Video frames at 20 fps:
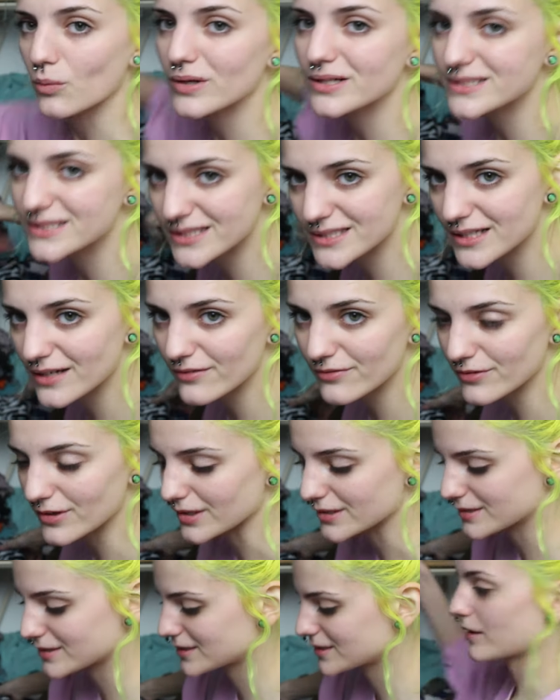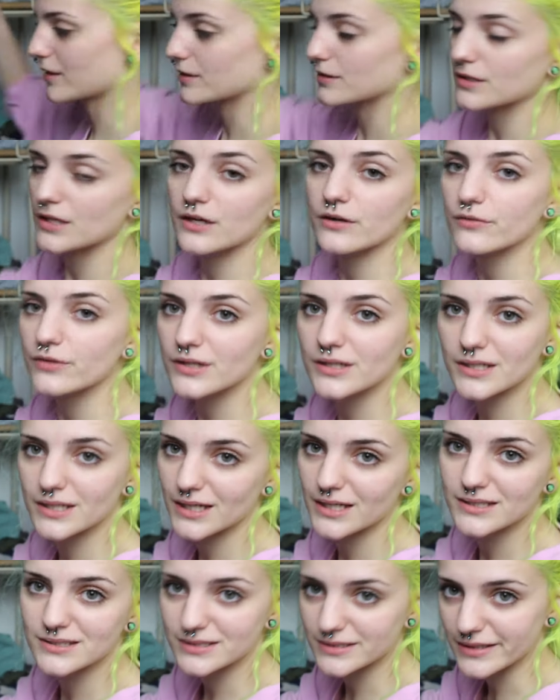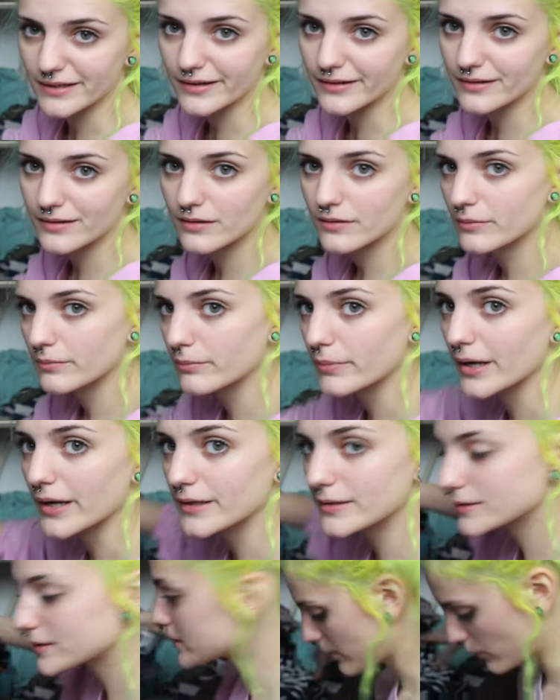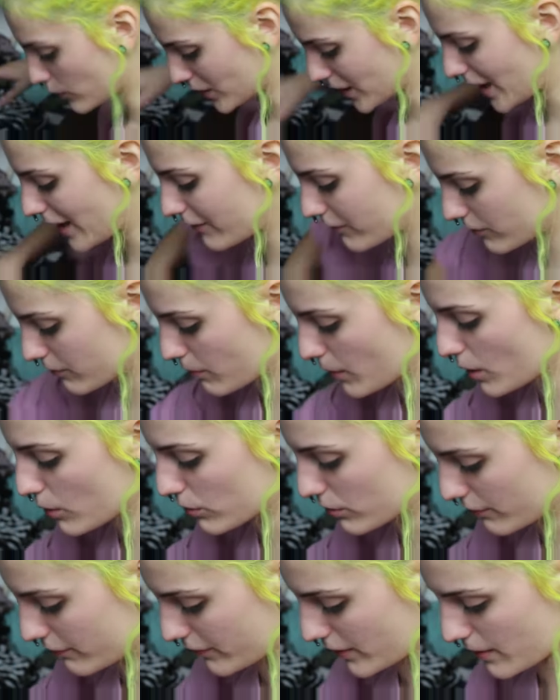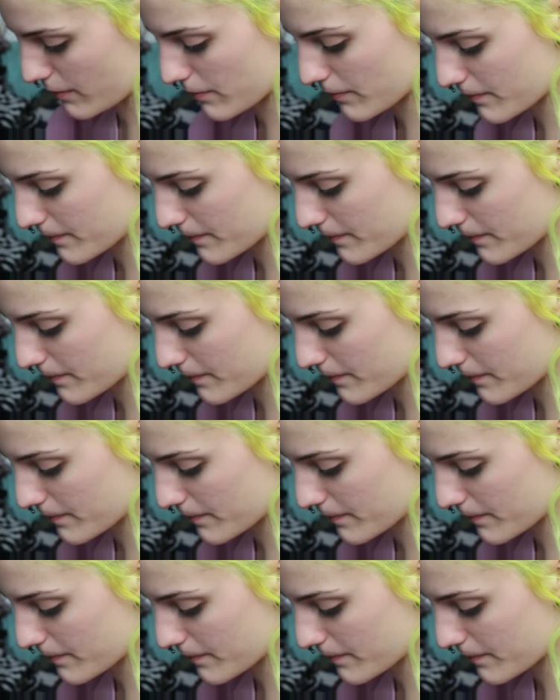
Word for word: what's the difference? There really is none, but we have both of them.